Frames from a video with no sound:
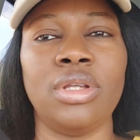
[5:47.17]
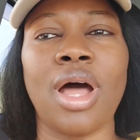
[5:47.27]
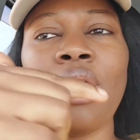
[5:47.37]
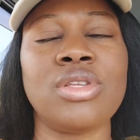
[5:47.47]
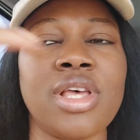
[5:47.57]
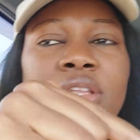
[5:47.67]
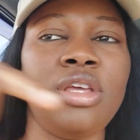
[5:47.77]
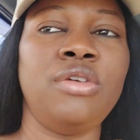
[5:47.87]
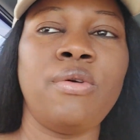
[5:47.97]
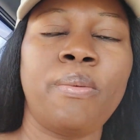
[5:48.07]
outside the
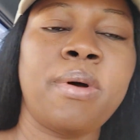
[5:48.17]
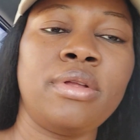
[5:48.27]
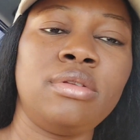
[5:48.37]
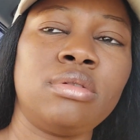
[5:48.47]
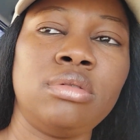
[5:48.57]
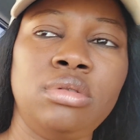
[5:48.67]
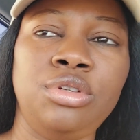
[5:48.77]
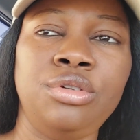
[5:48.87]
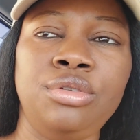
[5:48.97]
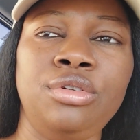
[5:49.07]
European
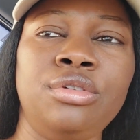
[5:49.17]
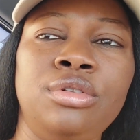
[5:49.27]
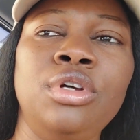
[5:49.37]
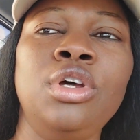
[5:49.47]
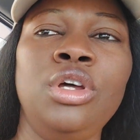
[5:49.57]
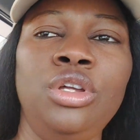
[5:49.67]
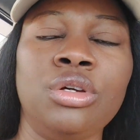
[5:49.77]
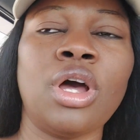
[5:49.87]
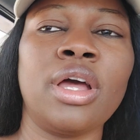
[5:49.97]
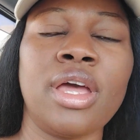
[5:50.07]
Union,
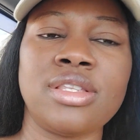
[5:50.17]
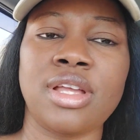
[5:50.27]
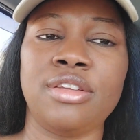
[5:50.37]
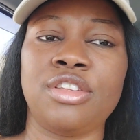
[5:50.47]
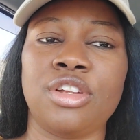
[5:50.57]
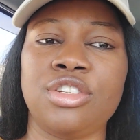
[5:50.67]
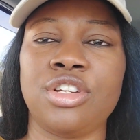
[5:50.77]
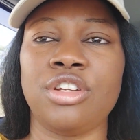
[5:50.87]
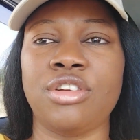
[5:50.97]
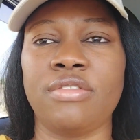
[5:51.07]
you can get an
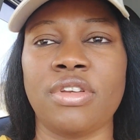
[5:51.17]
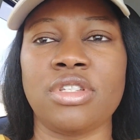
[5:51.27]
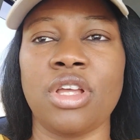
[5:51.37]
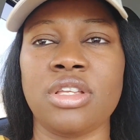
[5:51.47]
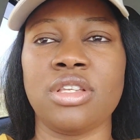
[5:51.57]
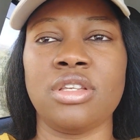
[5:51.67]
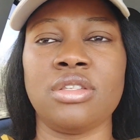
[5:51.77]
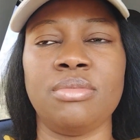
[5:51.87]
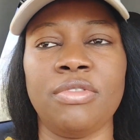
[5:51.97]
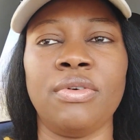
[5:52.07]
international driver's
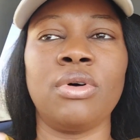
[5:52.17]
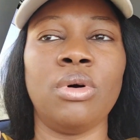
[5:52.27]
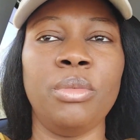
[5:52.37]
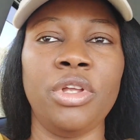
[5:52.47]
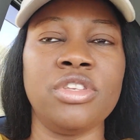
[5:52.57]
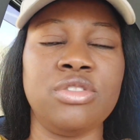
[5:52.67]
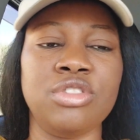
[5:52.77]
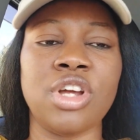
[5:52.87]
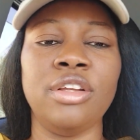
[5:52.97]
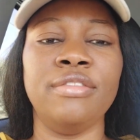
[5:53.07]
license before coming. It's
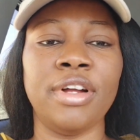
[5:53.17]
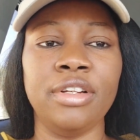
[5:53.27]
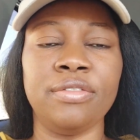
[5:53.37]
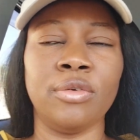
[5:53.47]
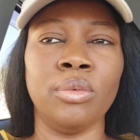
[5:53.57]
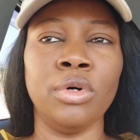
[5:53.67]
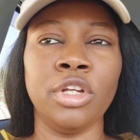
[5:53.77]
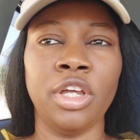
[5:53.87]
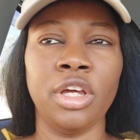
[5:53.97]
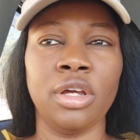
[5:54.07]
usually valid for
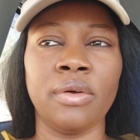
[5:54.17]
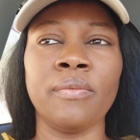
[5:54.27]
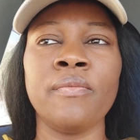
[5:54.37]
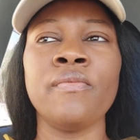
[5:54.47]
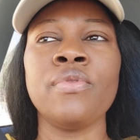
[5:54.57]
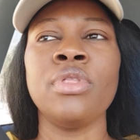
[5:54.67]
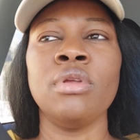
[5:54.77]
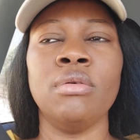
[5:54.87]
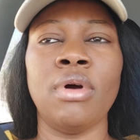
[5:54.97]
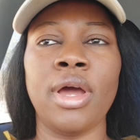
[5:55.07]
1 year,
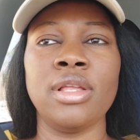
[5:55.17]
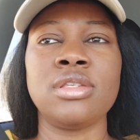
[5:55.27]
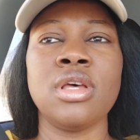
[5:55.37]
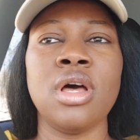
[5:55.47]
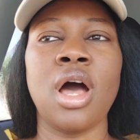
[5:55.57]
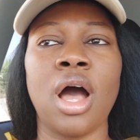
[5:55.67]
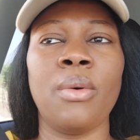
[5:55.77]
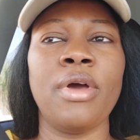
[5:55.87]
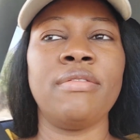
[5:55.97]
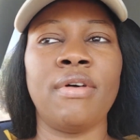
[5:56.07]
right?
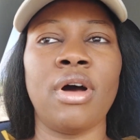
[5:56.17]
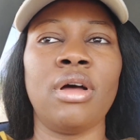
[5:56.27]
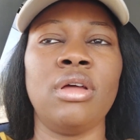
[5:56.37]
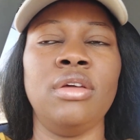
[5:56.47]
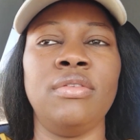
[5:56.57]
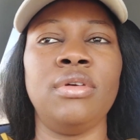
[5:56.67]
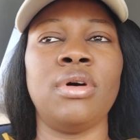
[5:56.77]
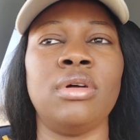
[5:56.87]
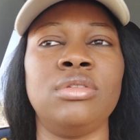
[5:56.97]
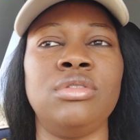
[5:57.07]
However,
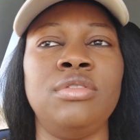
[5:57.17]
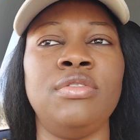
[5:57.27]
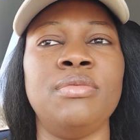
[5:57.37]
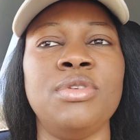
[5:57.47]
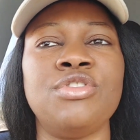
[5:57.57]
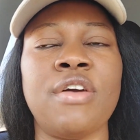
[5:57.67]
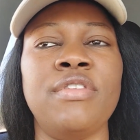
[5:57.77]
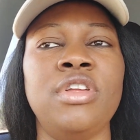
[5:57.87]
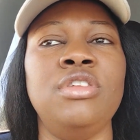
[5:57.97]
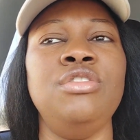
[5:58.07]
if you've been
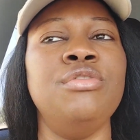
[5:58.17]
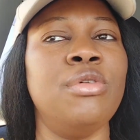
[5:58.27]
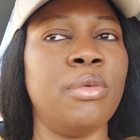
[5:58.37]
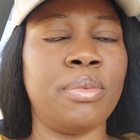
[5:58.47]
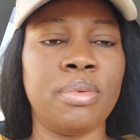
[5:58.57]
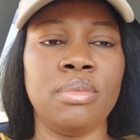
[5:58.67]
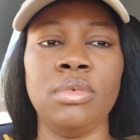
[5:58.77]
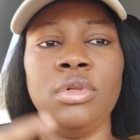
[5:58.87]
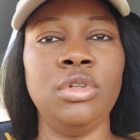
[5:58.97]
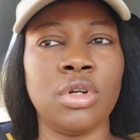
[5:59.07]
driving in Europe,
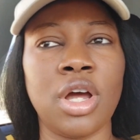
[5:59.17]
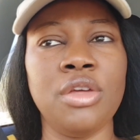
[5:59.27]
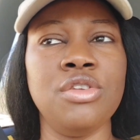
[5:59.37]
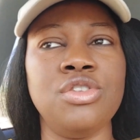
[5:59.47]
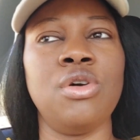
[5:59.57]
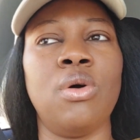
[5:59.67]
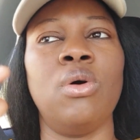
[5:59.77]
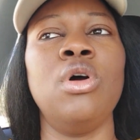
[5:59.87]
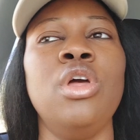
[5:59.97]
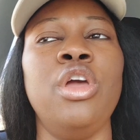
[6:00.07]
you can use your
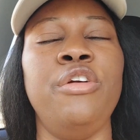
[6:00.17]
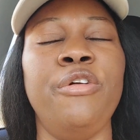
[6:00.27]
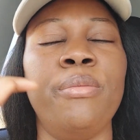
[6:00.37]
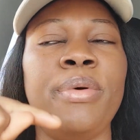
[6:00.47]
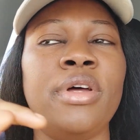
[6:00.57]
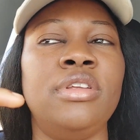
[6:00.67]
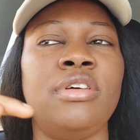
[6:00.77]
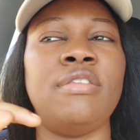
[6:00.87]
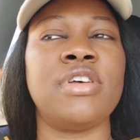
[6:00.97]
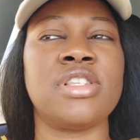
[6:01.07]
European
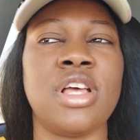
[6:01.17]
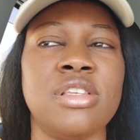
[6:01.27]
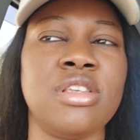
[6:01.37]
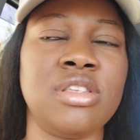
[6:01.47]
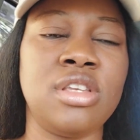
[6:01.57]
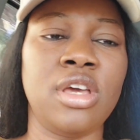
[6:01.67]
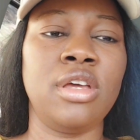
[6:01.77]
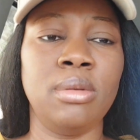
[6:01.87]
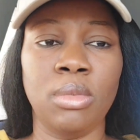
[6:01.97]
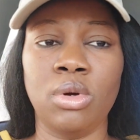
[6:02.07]
driver's license here
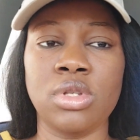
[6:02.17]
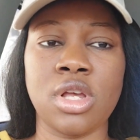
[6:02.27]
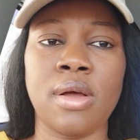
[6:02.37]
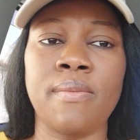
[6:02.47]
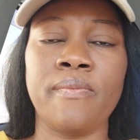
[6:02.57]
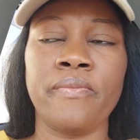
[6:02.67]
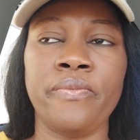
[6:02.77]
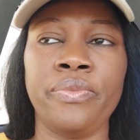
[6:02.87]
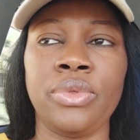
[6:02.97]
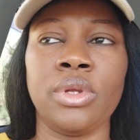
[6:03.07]
in Malta.
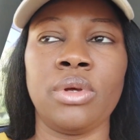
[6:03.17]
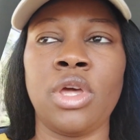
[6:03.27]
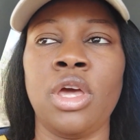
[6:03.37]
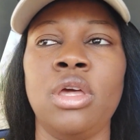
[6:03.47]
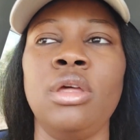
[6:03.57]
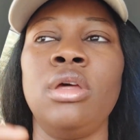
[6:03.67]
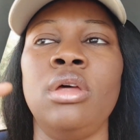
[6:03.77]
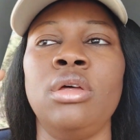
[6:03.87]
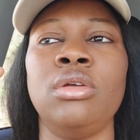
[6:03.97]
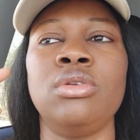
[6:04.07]
Okay,
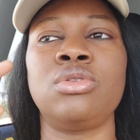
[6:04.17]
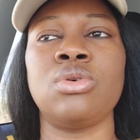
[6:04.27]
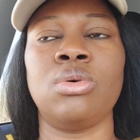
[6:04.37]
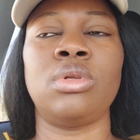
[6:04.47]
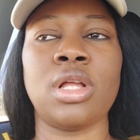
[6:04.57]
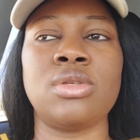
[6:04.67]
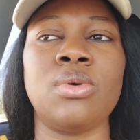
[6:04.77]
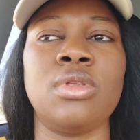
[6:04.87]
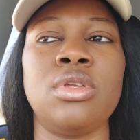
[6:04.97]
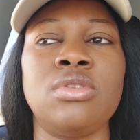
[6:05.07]
so that's
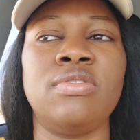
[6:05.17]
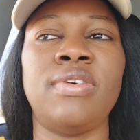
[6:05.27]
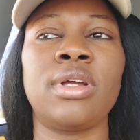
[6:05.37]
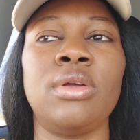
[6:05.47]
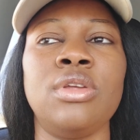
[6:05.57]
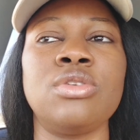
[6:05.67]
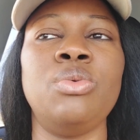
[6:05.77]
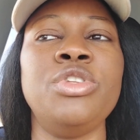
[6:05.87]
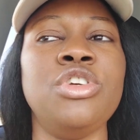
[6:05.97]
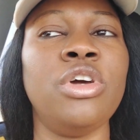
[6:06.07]
one thing to factor in. So
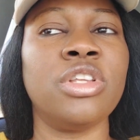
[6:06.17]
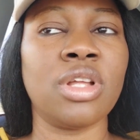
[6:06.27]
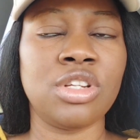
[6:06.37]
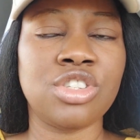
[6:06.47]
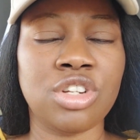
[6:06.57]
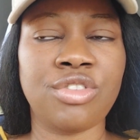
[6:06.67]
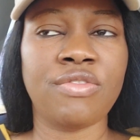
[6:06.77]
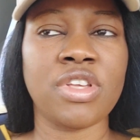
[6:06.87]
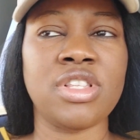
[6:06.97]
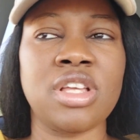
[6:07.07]
with your international
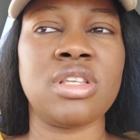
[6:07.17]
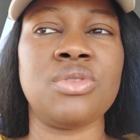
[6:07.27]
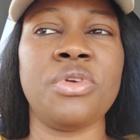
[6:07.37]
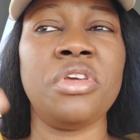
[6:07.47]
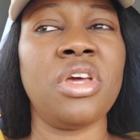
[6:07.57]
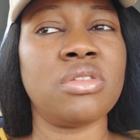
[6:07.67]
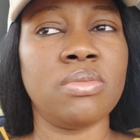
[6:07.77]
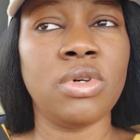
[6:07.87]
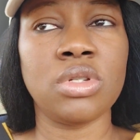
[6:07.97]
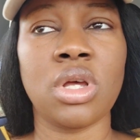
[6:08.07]
driver's license, when you get to
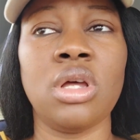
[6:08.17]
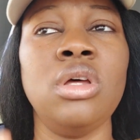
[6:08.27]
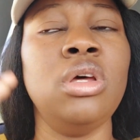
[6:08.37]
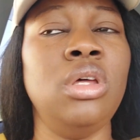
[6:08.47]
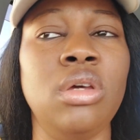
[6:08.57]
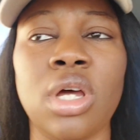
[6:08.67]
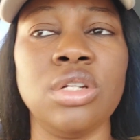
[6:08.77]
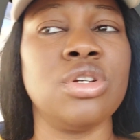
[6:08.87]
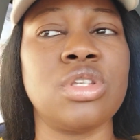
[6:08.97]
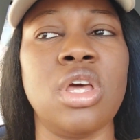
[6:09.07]
Malta, you
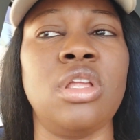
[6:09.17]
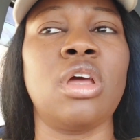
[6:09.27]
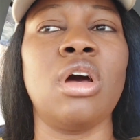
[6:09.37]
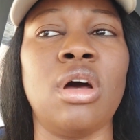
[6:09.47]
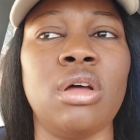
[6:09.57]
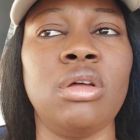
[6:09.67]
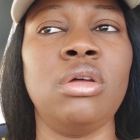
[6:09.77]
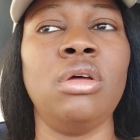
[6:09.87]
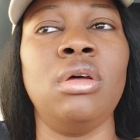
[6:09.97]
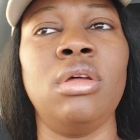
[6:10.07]
can just get a car.
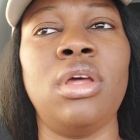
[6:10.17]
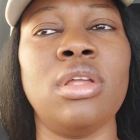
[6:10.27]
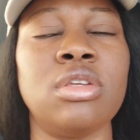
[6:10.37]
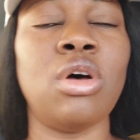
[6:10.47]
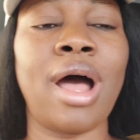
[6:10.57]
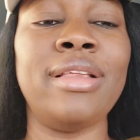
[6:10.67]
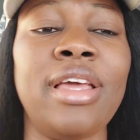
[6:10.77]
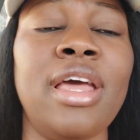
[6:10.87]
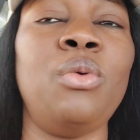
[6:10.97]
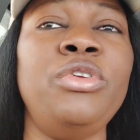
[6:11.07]
And
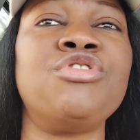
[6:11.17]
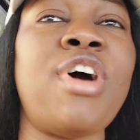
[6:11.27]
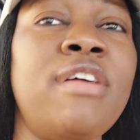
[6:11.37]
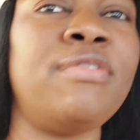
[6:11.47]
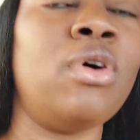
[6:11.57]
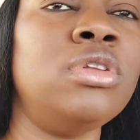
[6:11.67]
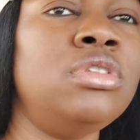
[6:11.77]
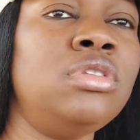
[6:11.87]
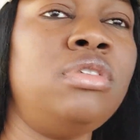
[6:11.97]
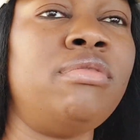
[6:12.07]
again, we drive
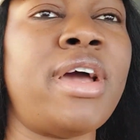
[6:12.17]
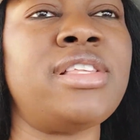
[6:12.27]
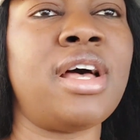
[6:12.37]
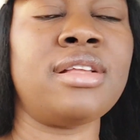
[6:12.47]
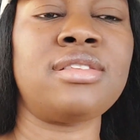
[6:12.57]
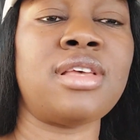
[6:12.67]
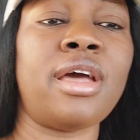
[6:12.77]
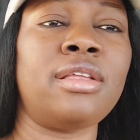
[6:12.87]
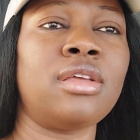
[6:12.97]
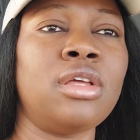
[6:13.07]
on the right hand side.